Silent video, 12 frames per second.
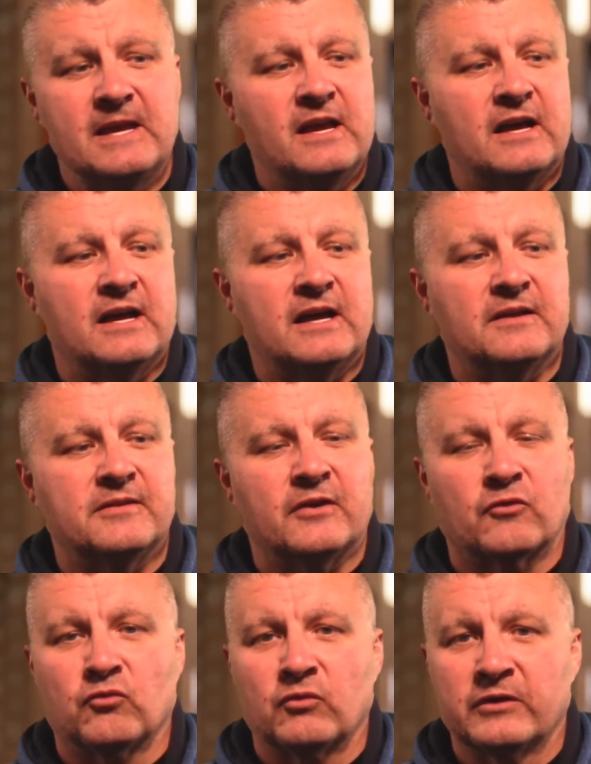They're
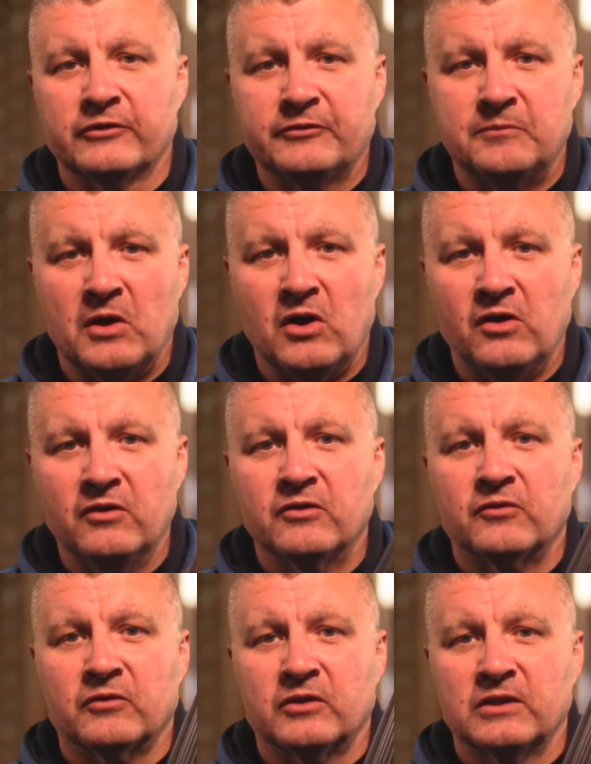real small,
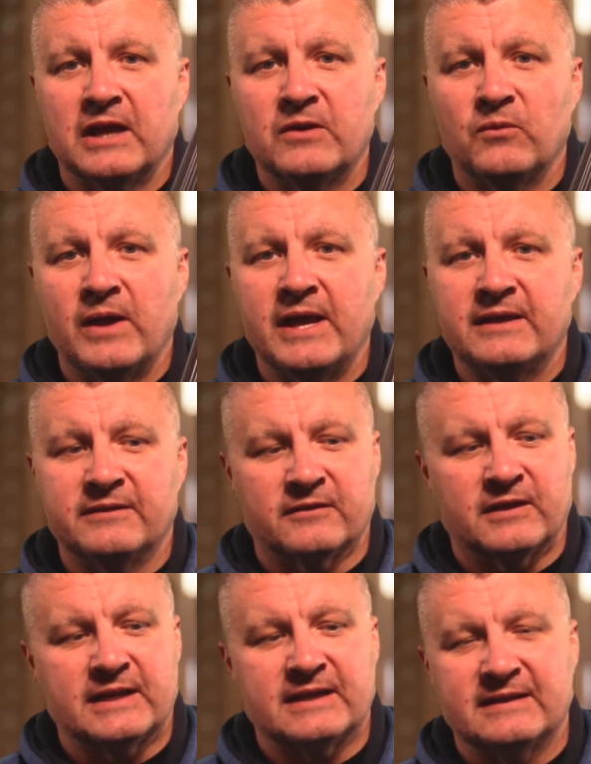real lightweight. They're
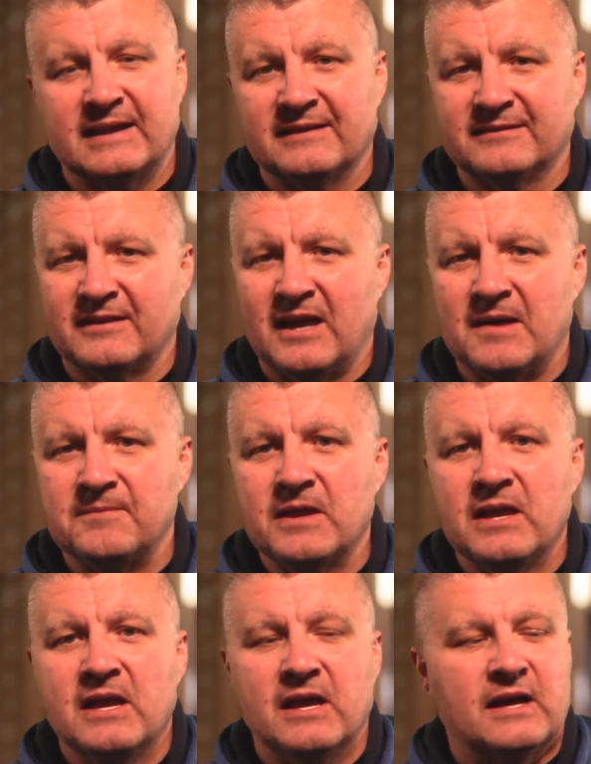like a desktop,
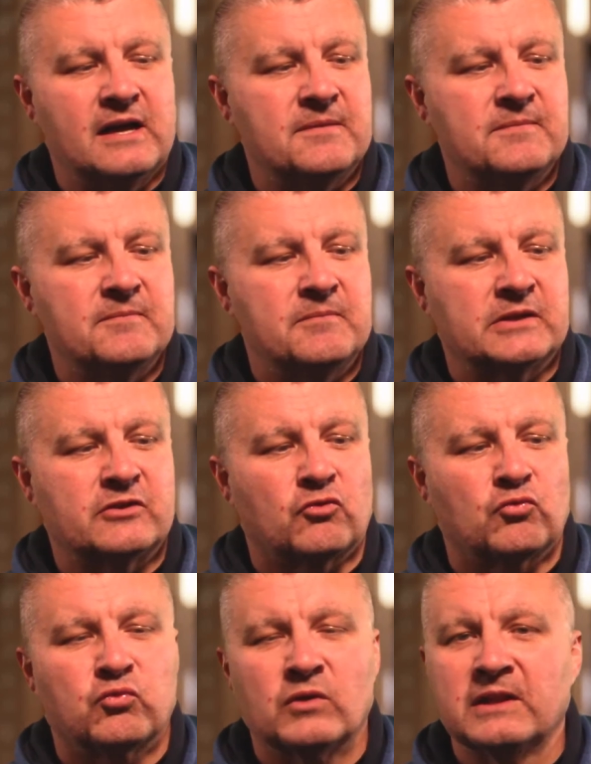but they're
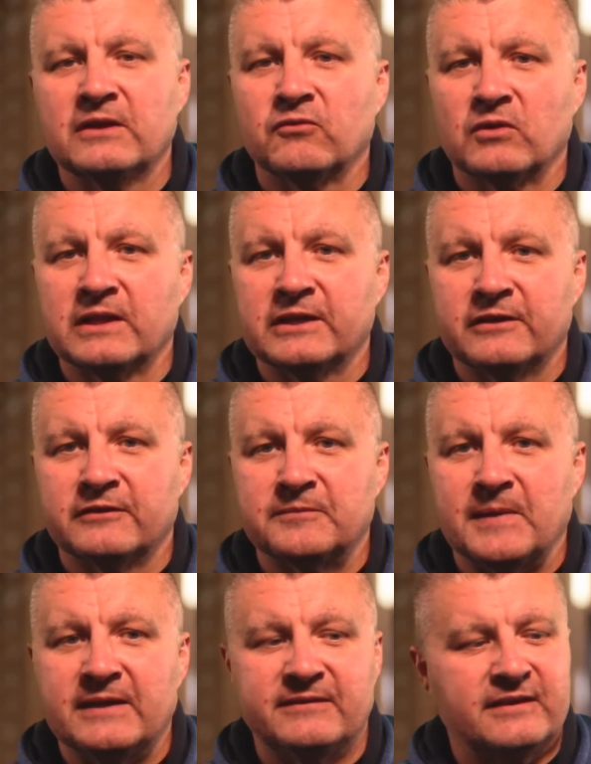really, really good
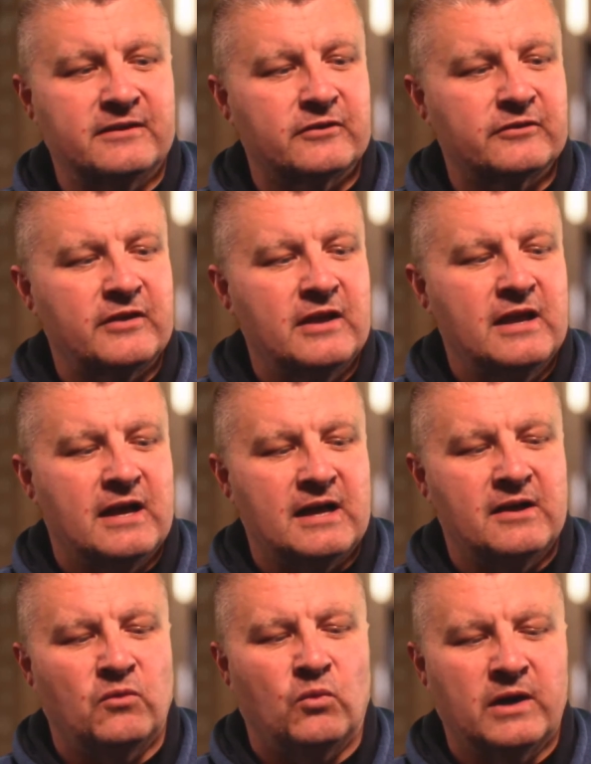space heaters.
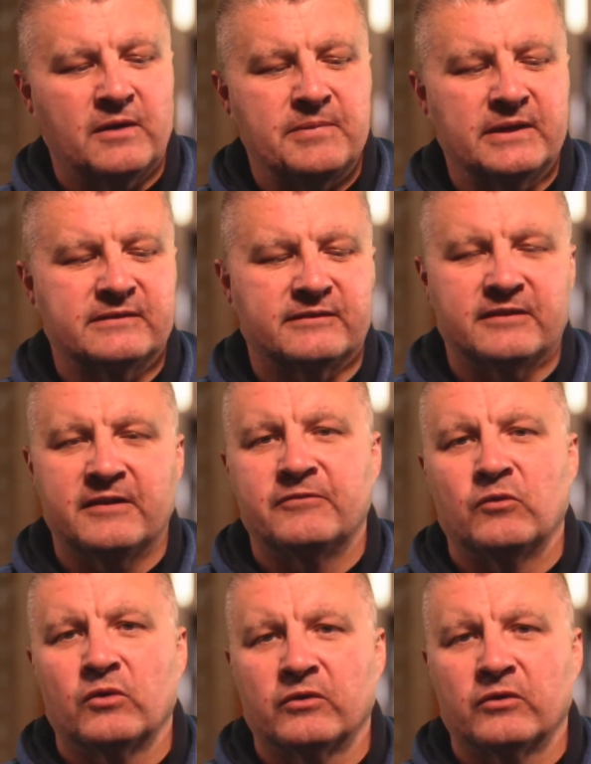What I picked this up for